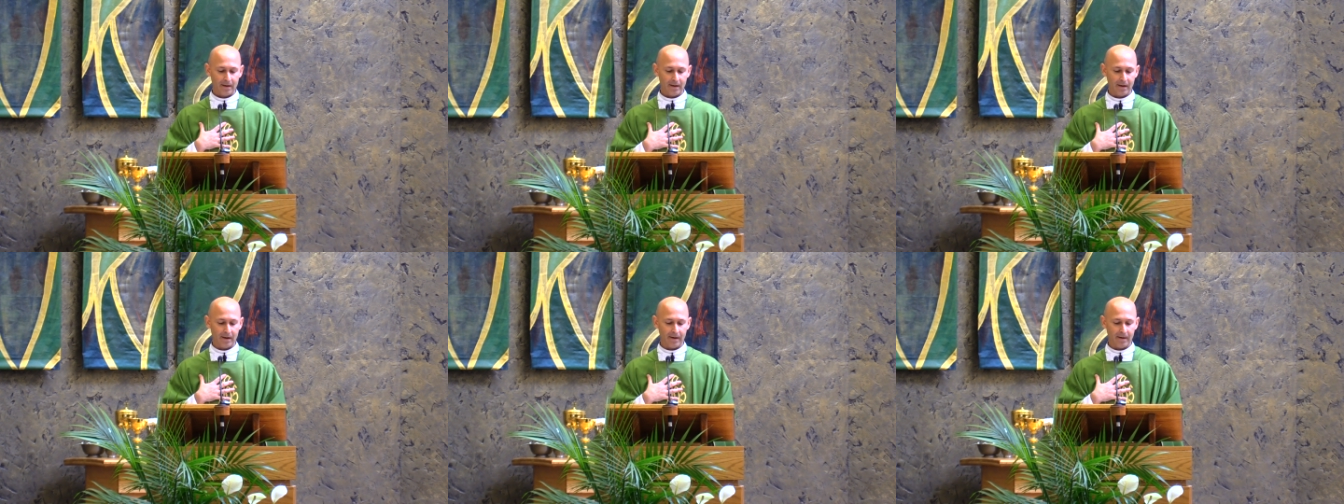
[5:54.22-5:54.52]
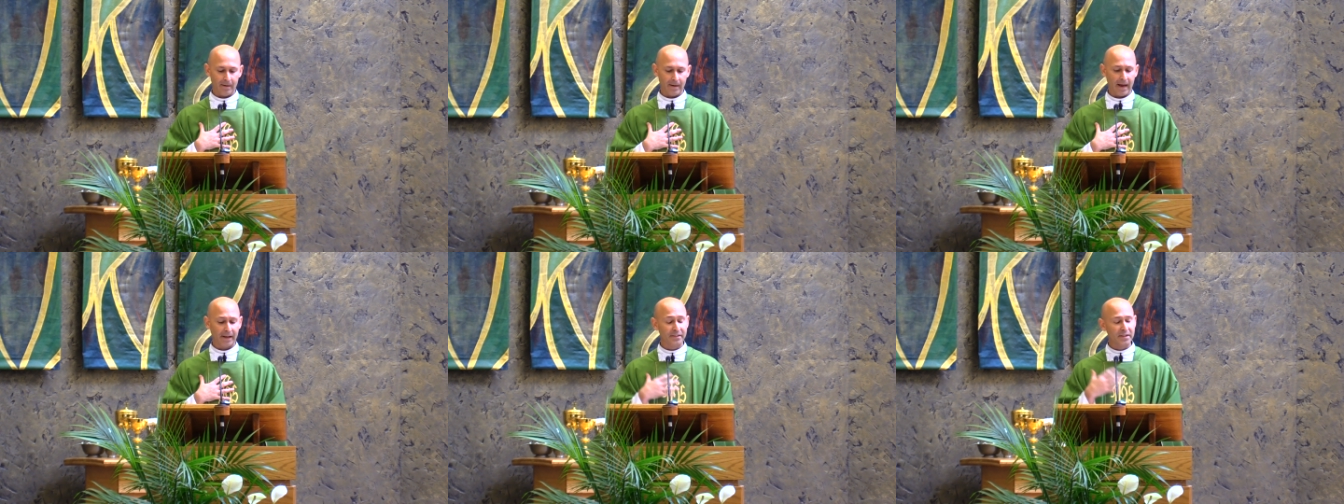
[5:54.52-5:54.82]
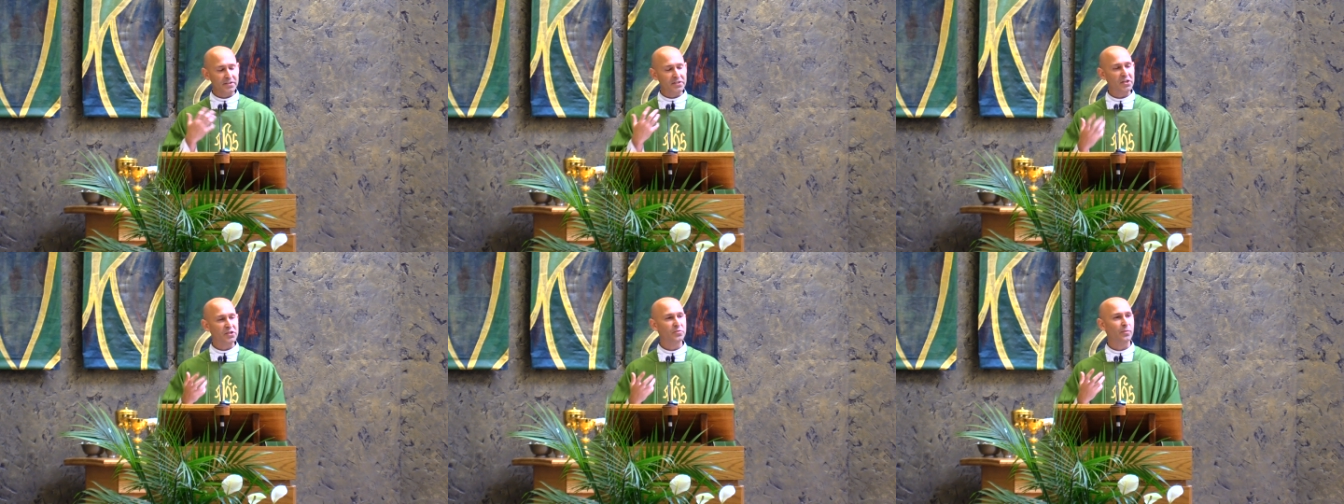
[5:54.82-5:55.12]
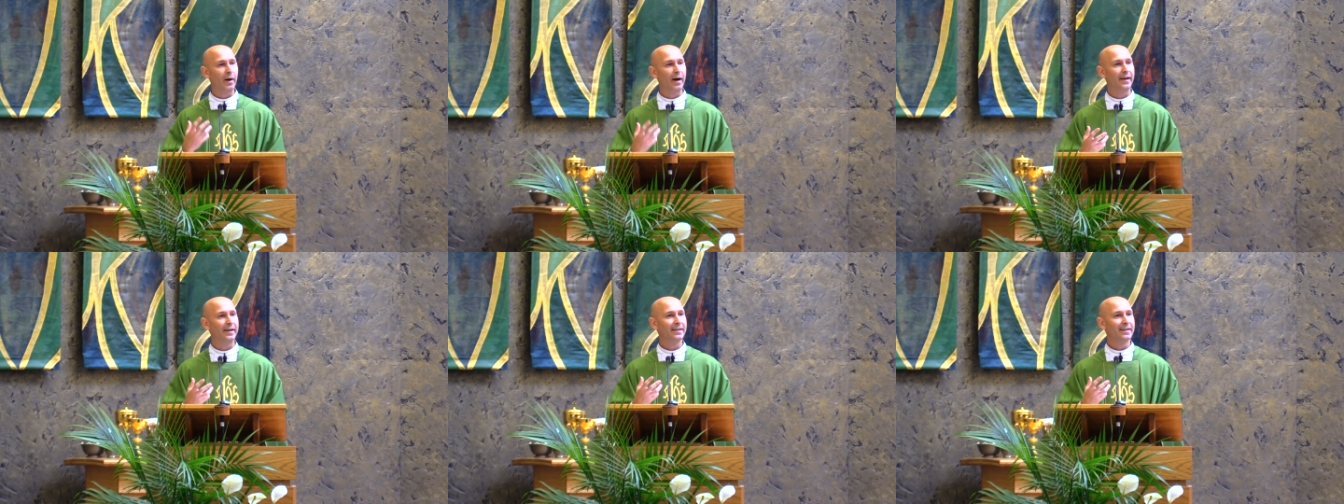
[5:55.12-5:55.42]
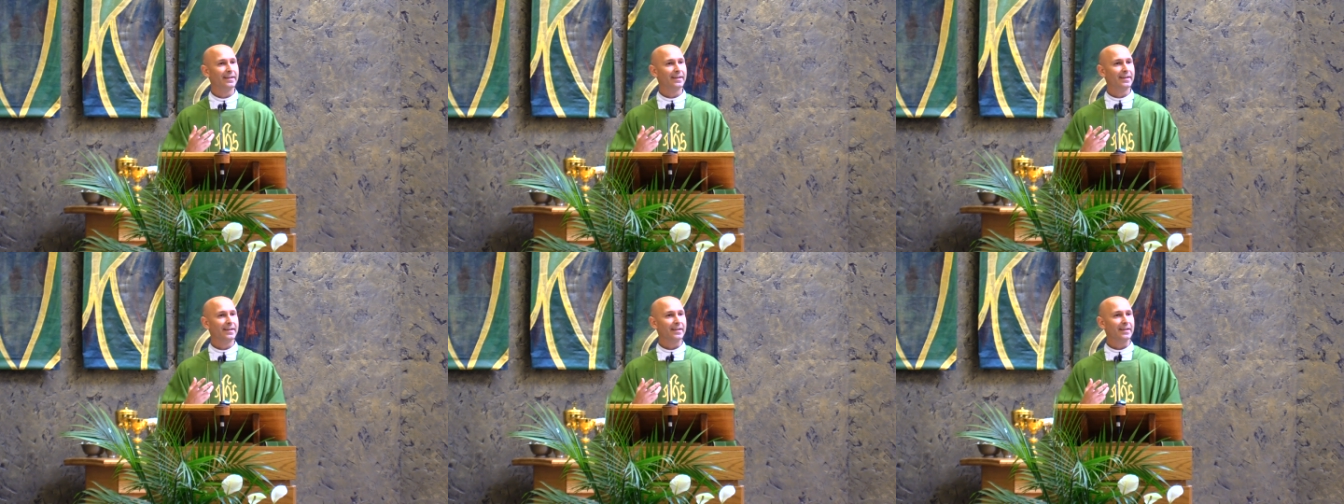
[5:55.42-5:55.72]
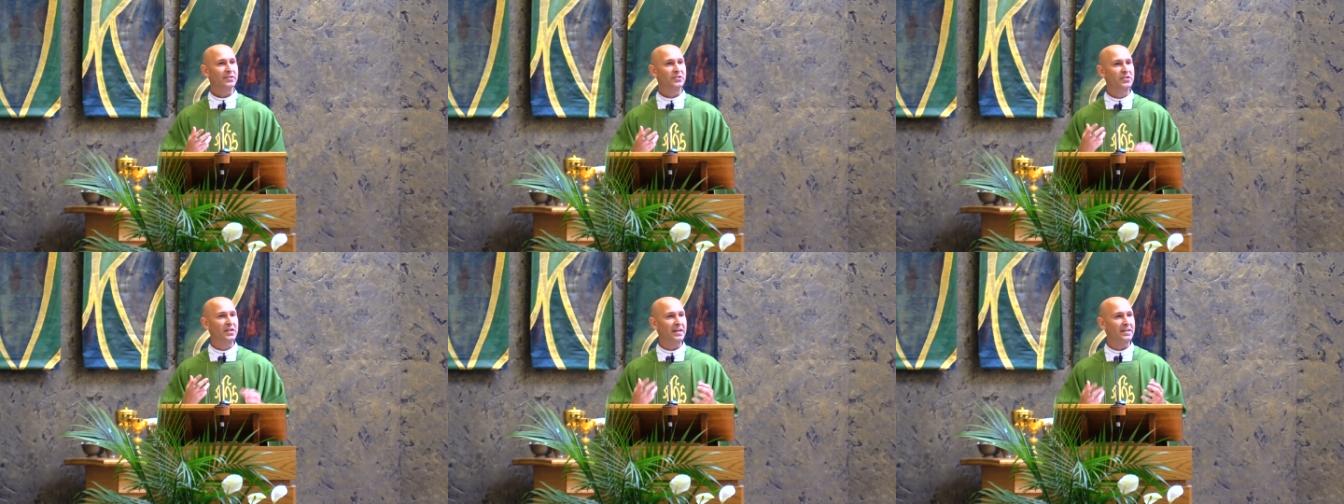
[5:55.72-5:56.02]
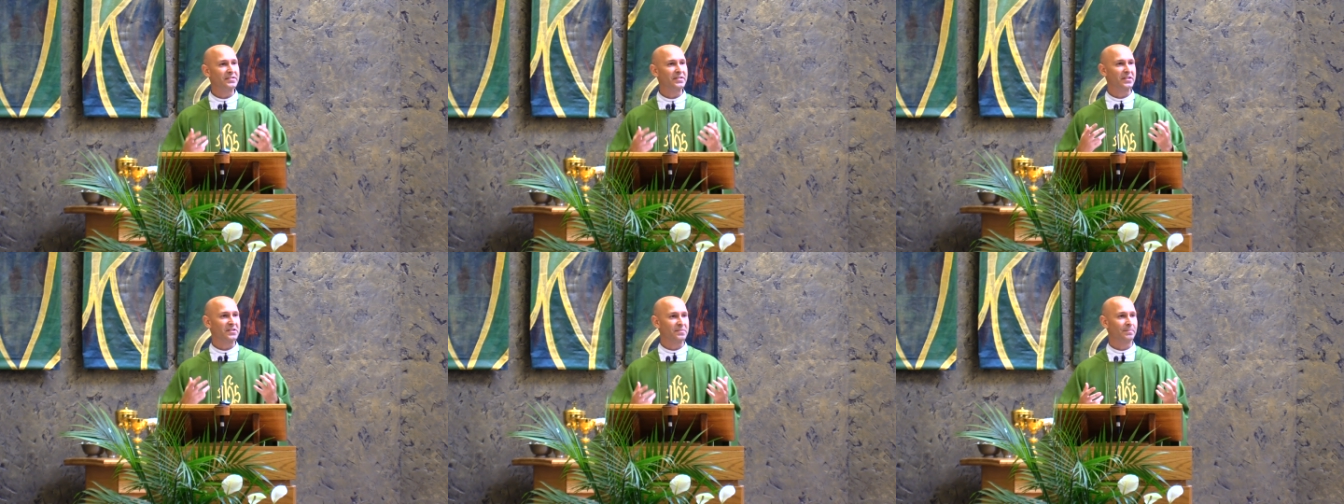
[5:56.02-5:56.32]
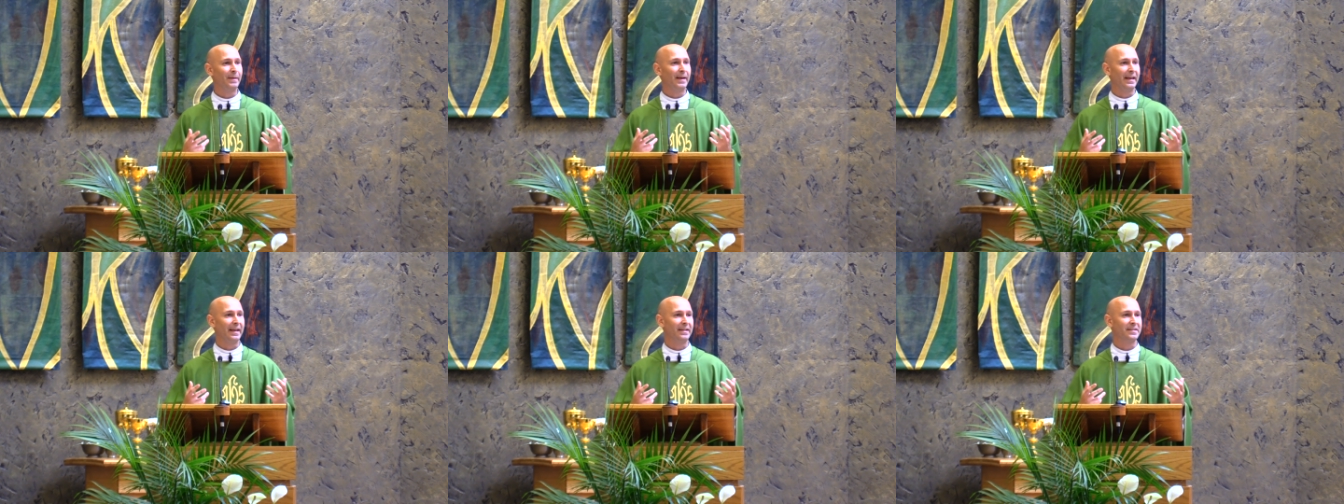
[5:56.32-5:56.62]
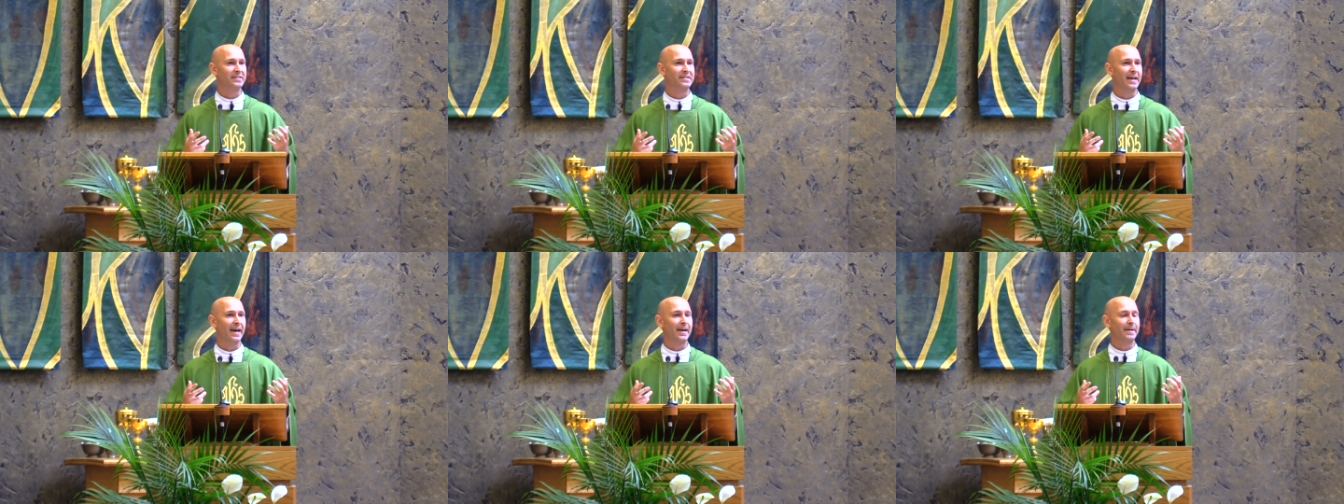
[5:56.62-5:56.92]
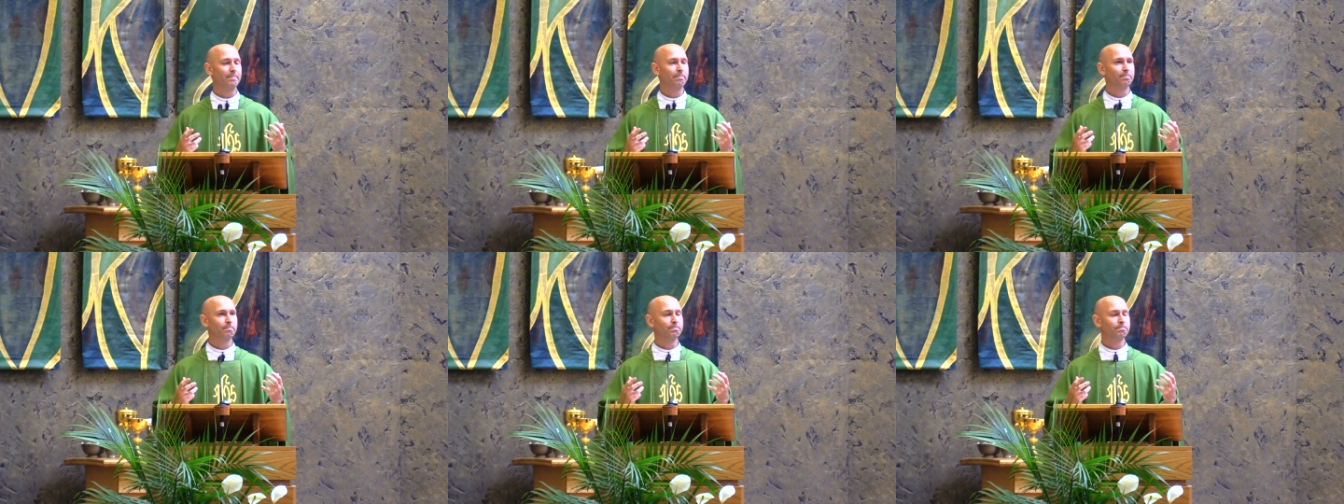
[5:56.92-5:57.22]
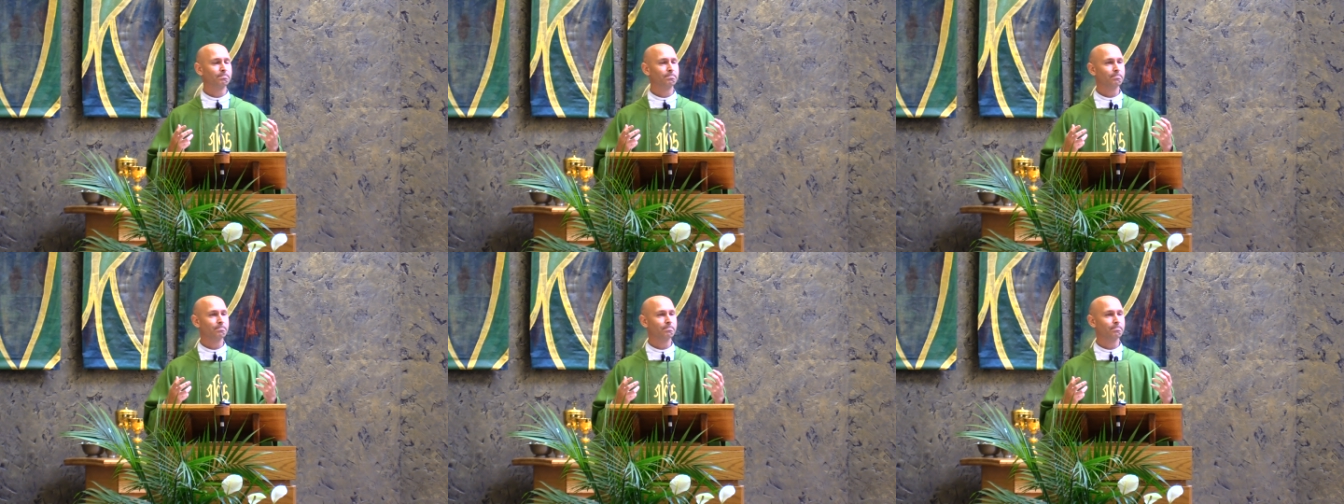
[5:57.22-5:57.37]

And this is what Jesus means, that